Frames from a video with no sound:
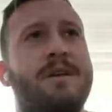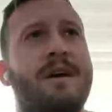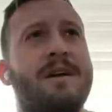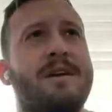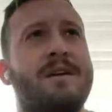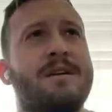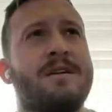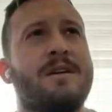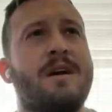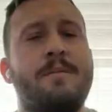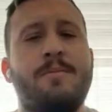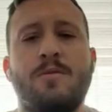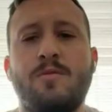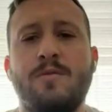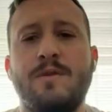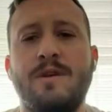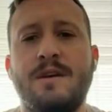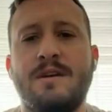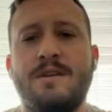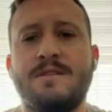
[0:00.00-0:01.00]
like a couple
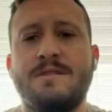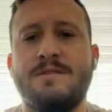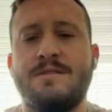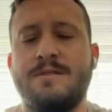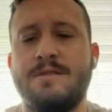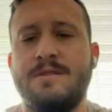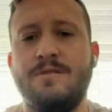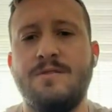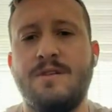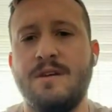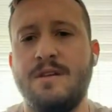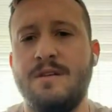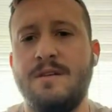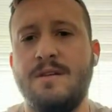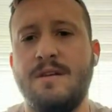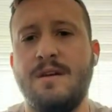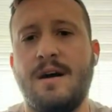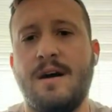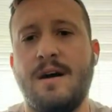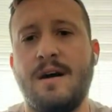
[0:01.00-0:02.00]
weeks. You
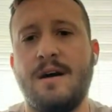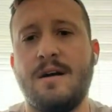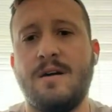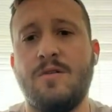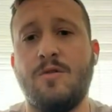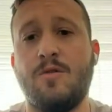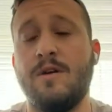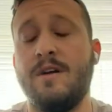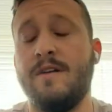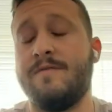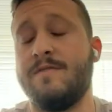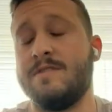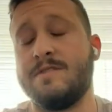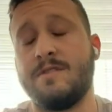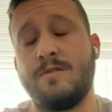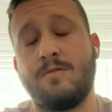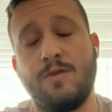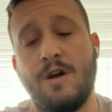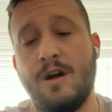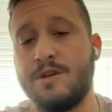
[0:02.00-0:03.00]
can, if it's
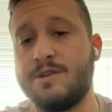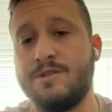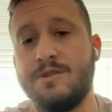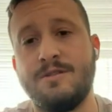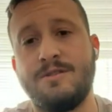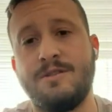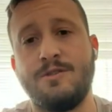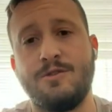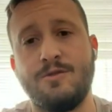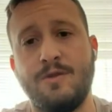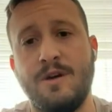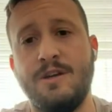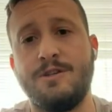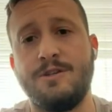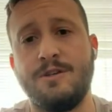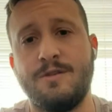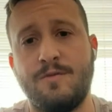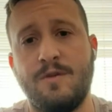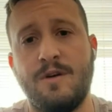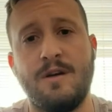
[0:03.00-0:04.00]
a rush
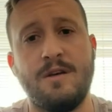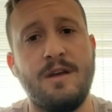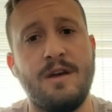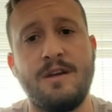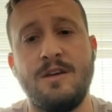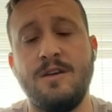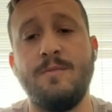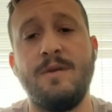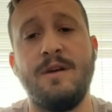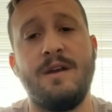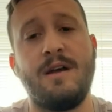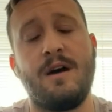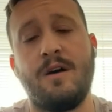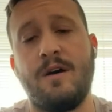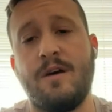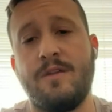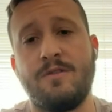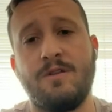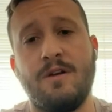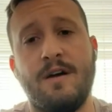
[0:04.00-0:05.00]
situation where like you beat
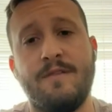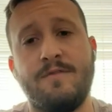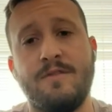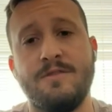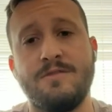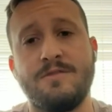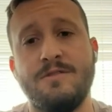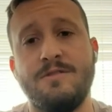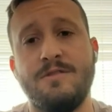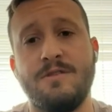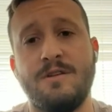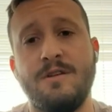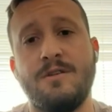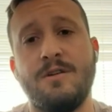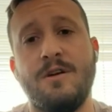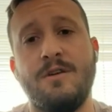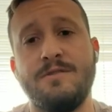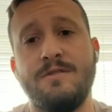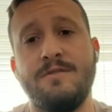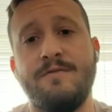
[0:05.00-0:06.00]
out other offers because you can
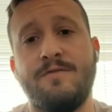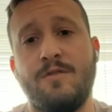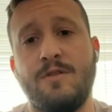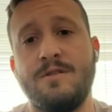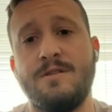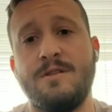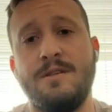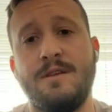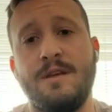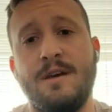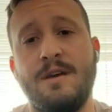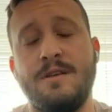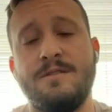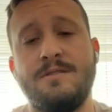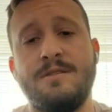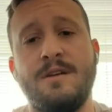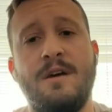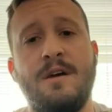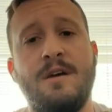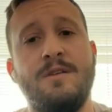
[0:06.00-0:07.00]
close it in 14
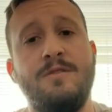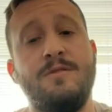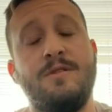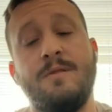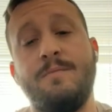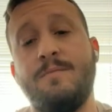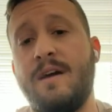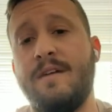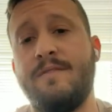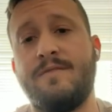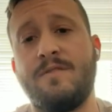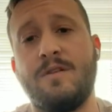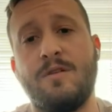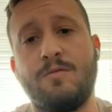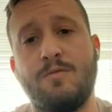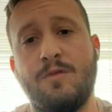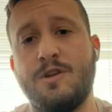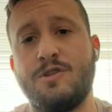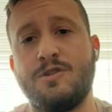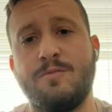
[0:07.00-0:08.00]
days, you can pay for
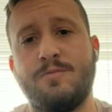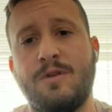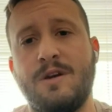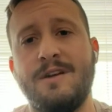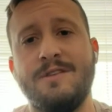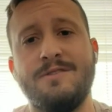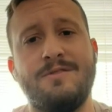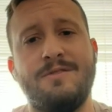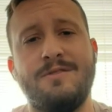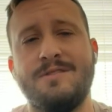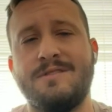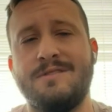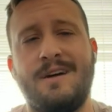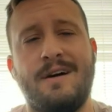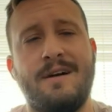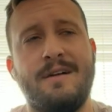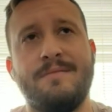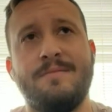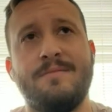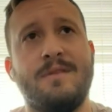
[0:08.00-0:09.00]
a rush appraisal. It's
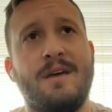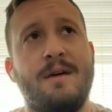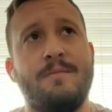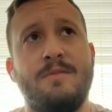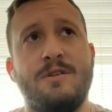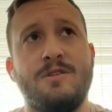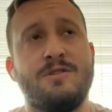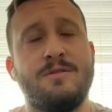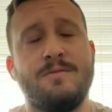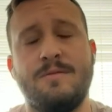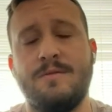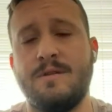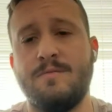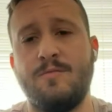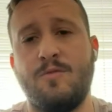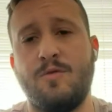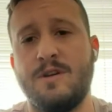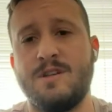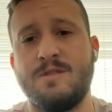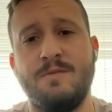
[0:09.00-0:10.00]
not that much
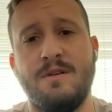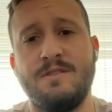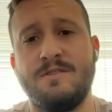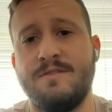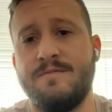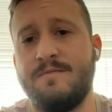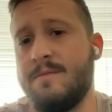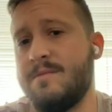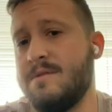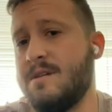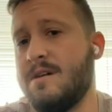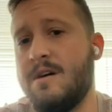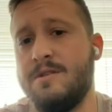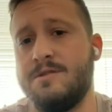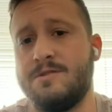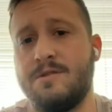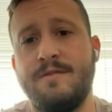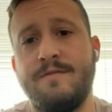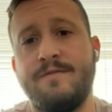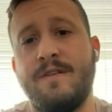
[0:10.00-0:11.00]
more expensive, maybe
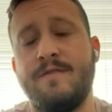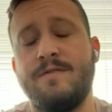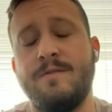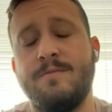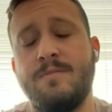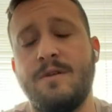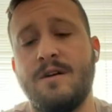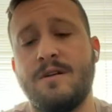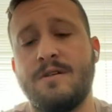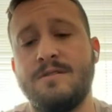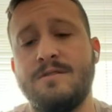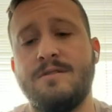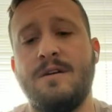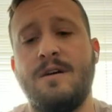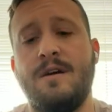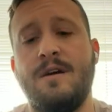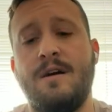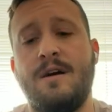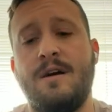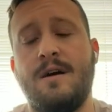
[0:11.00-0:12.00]
$150.
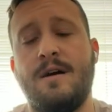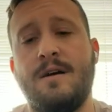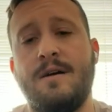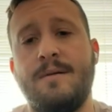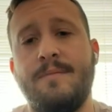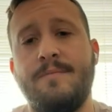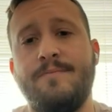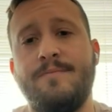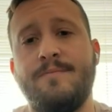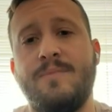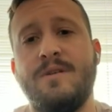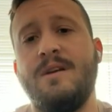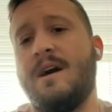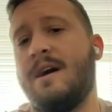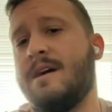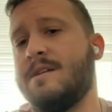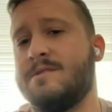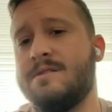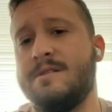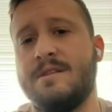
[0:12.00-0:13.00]
But
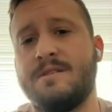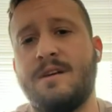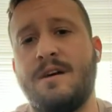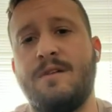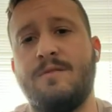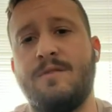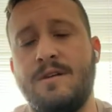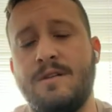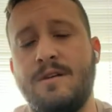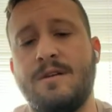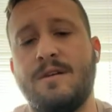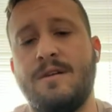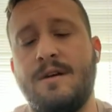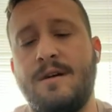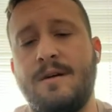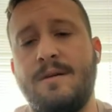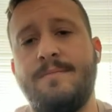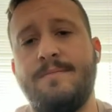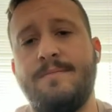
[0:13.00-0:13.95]
yeah, so that's kind of what you're looking at.